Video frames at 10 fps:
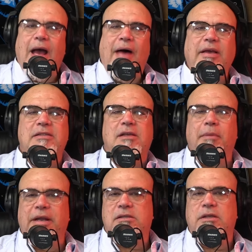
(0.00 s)
I think so
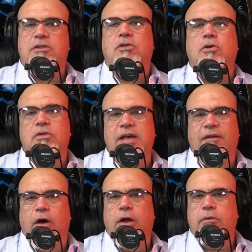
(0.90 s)
many of these schools
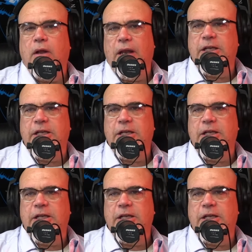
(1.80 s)
have unreal